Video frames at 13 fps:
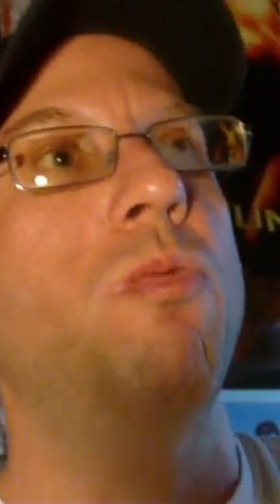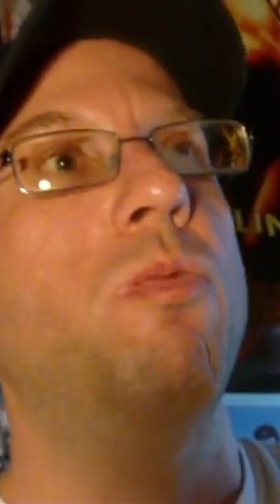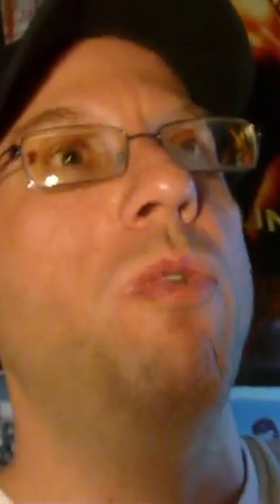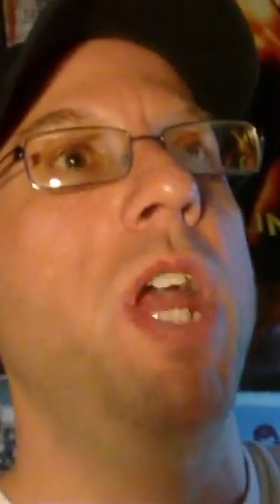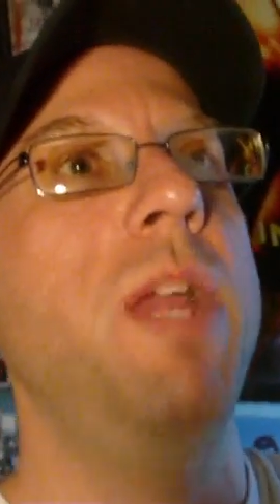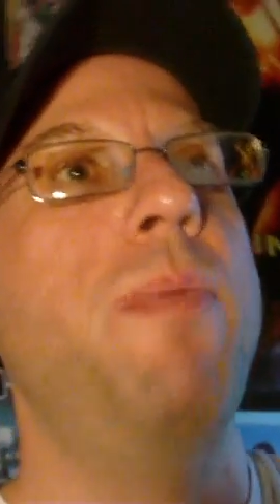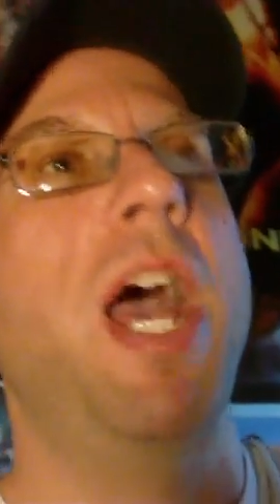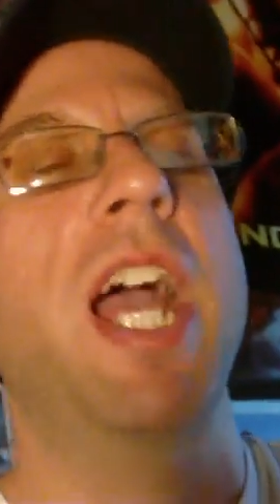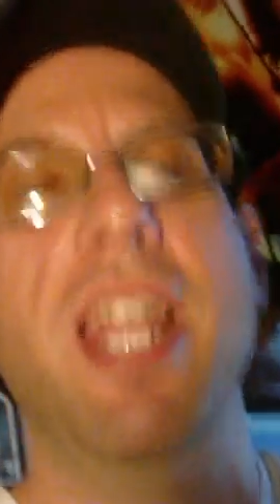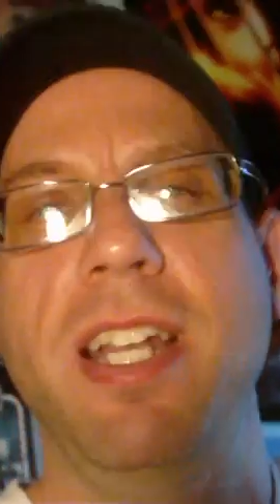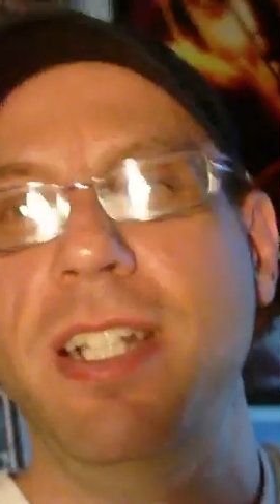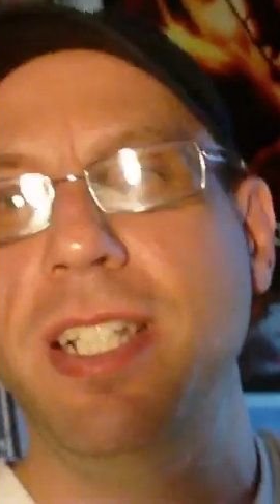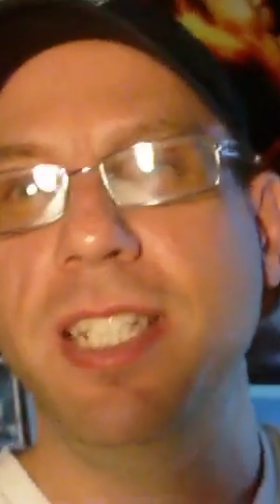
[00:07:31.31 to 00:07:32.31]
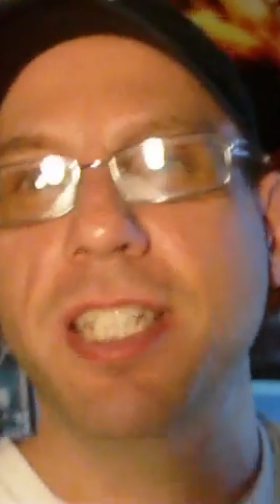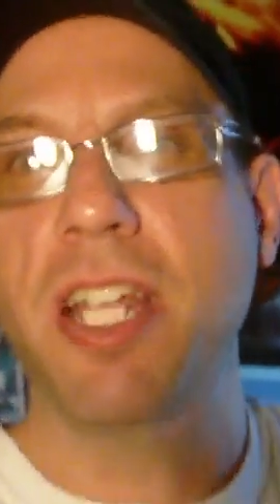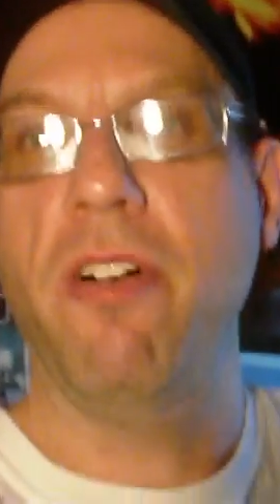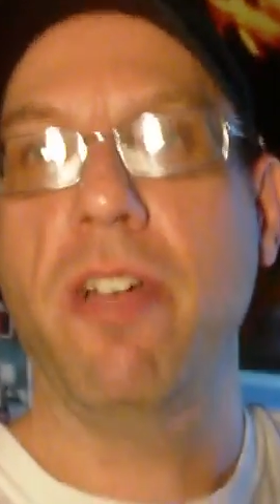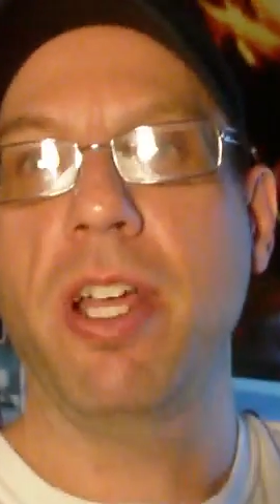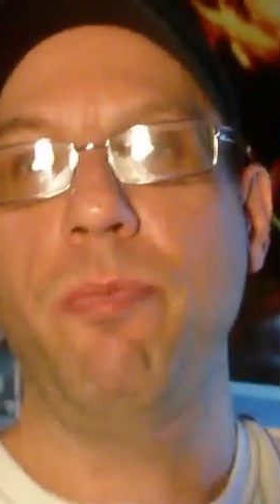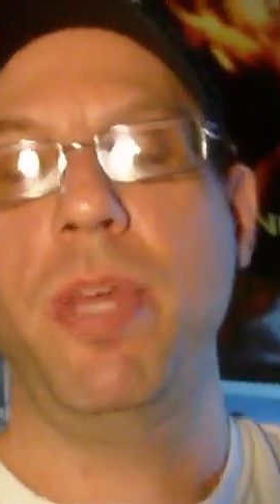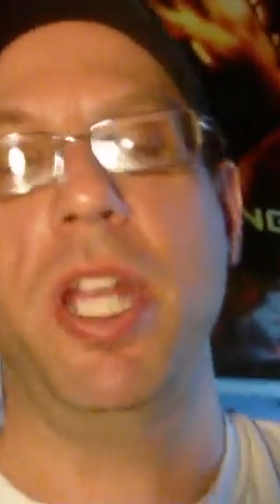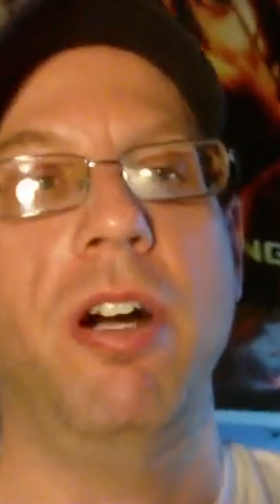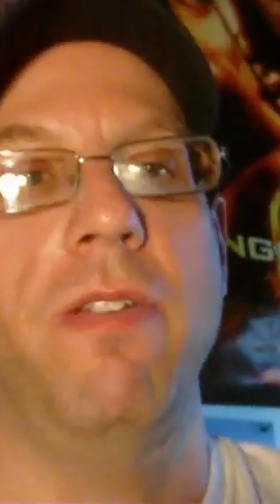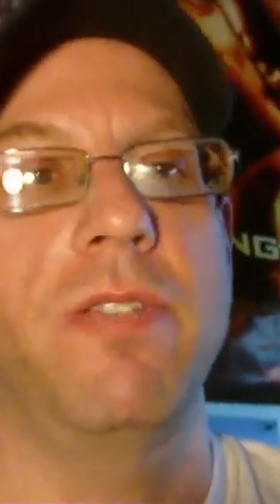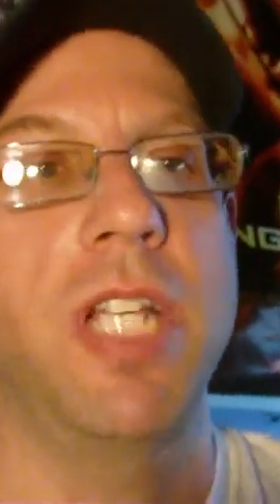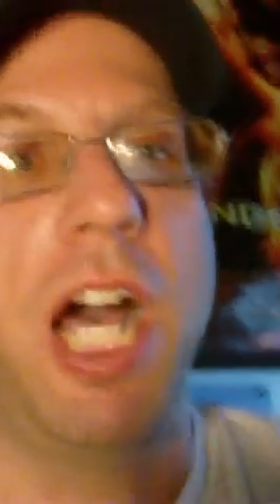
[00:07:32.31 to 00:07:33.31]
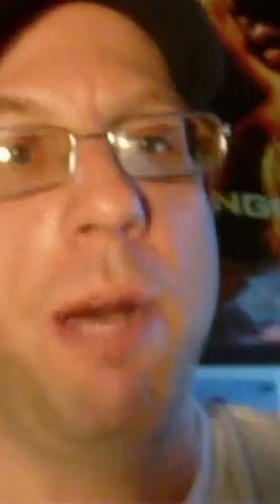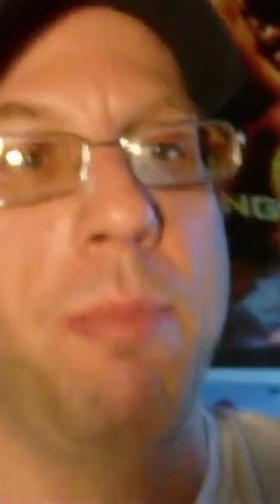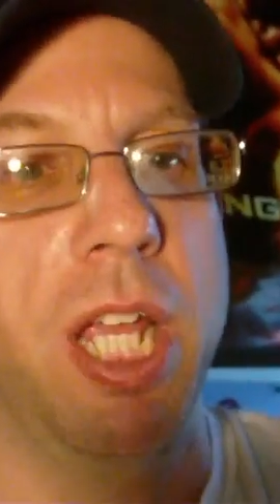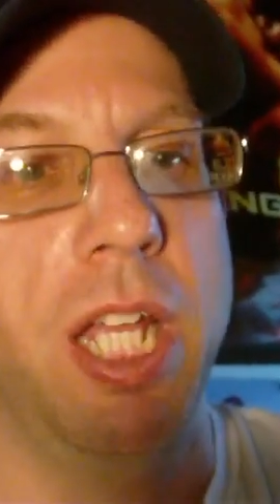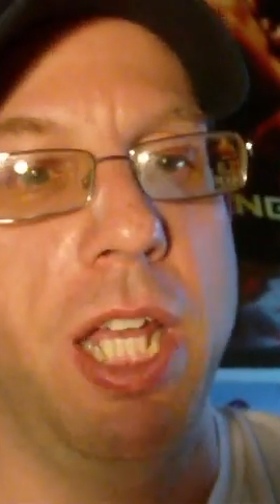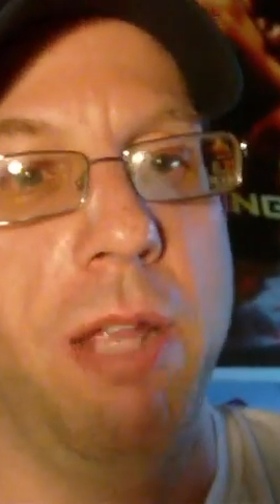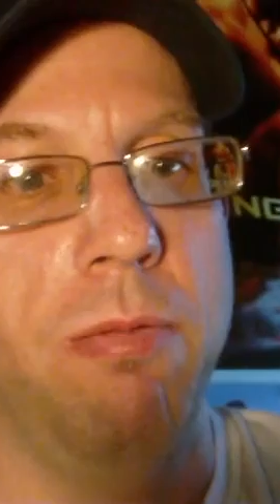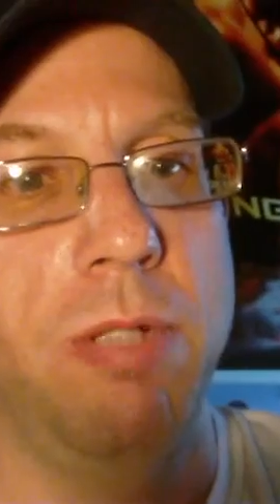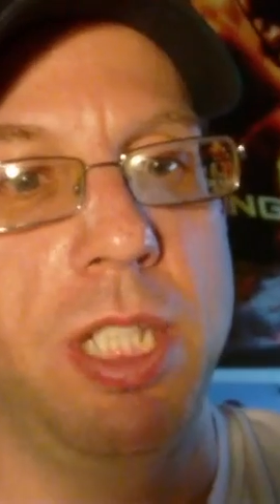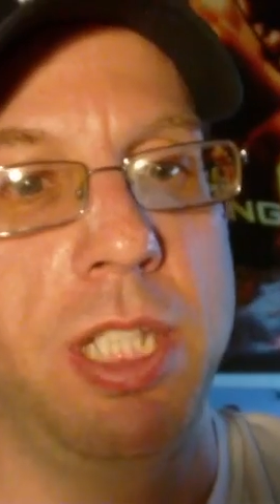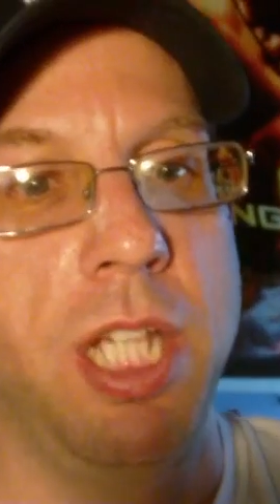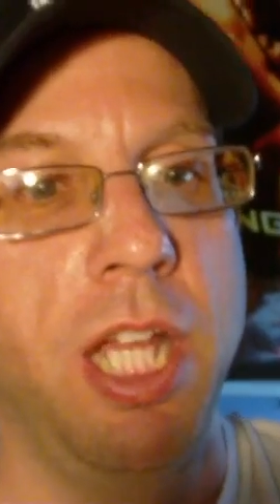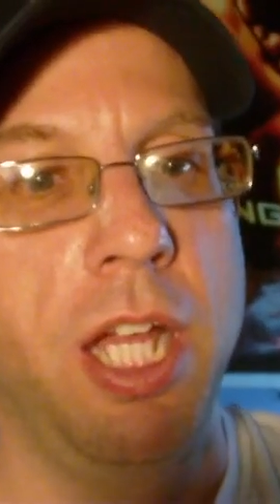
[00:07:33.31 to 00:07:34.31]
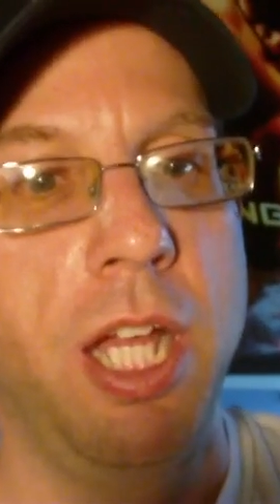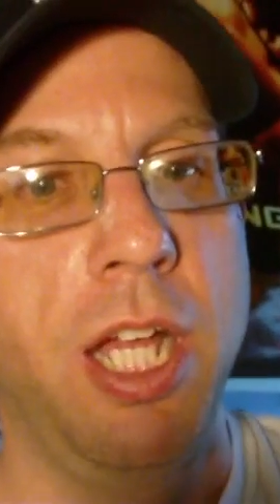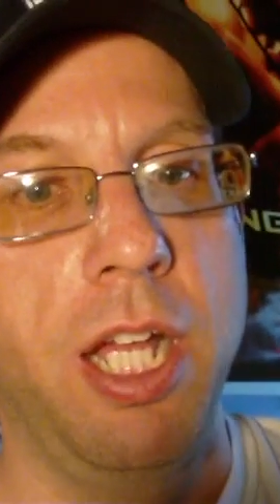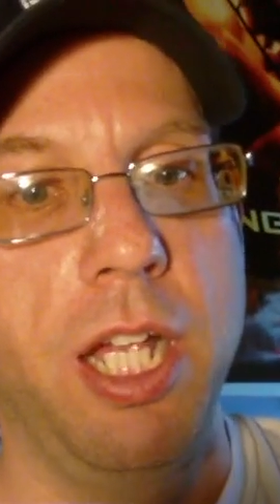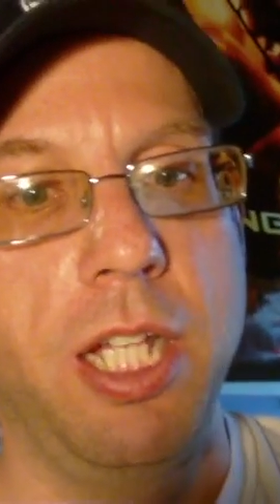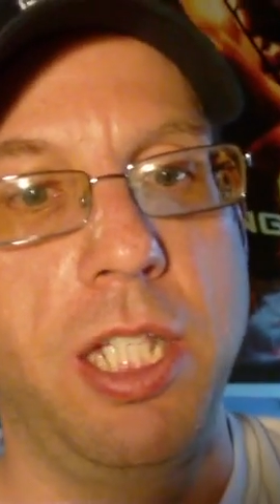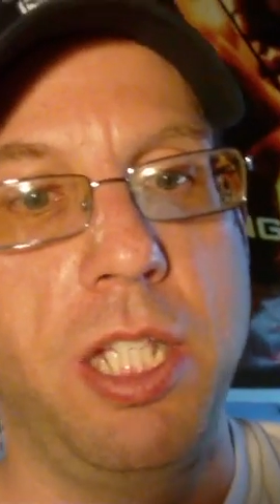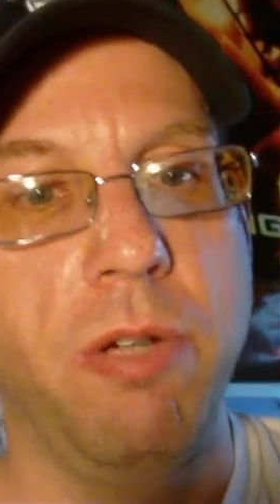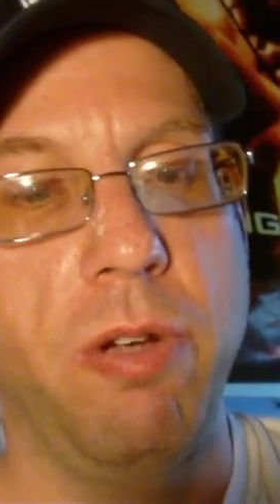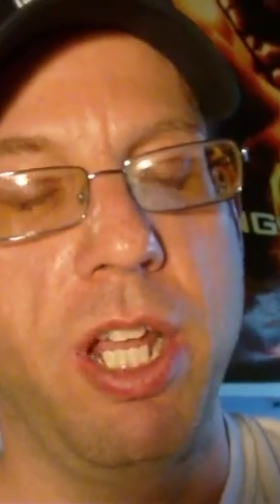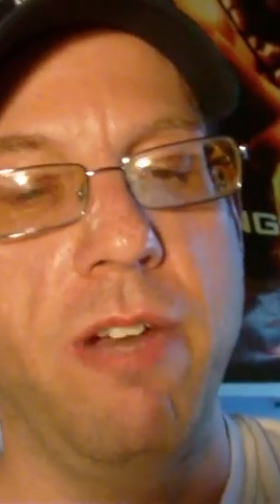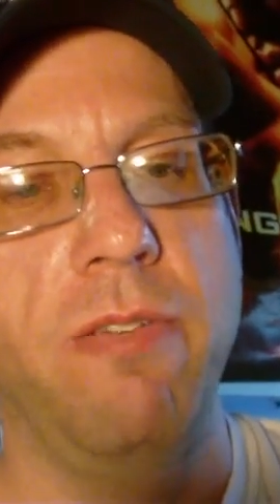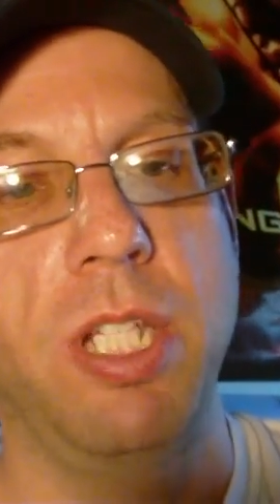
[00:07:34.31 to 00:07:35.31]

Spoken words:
way back, and this is going a bit off topic, and he was doing it.